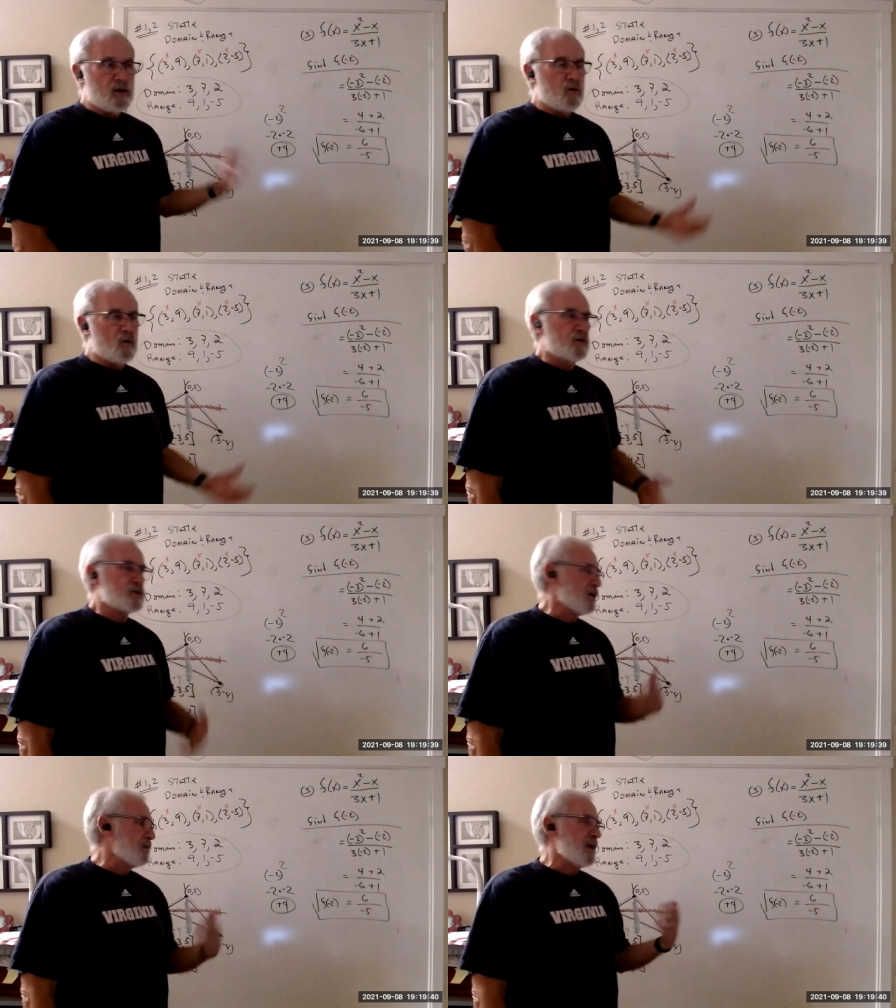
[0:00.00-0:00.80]
Or
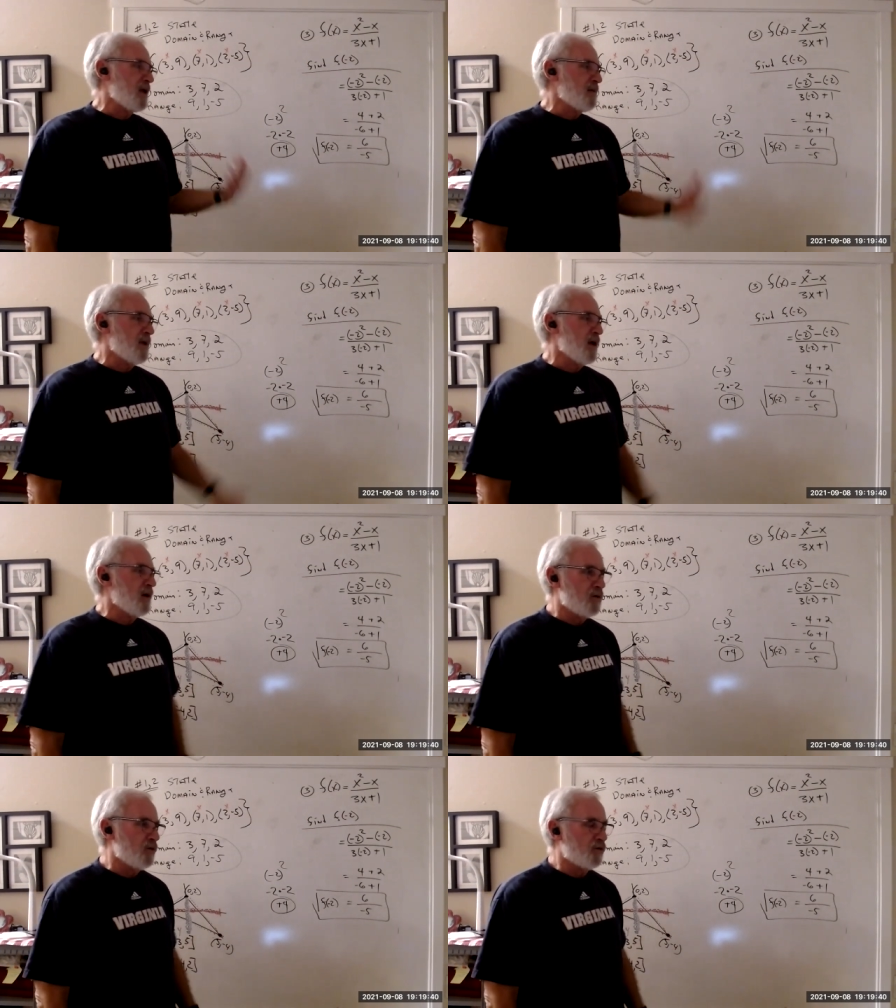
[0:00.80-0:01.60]
send me
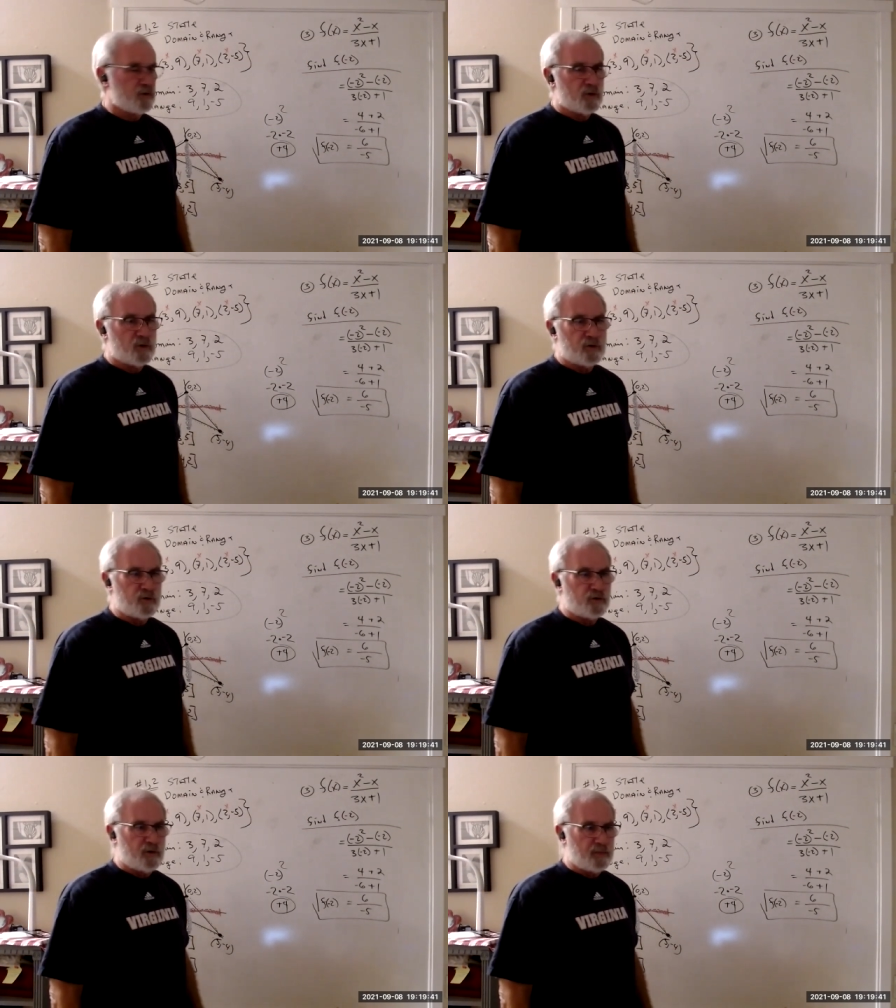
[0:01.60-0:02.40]
emails or
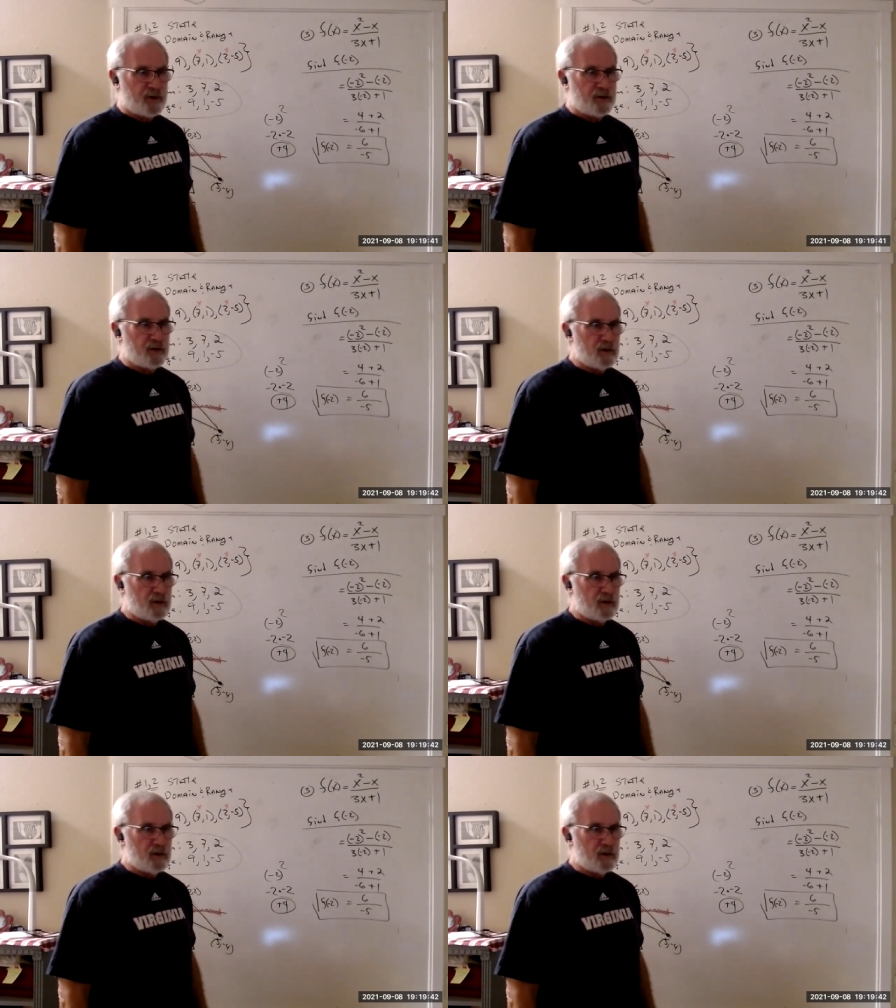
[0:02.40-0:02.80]
do something.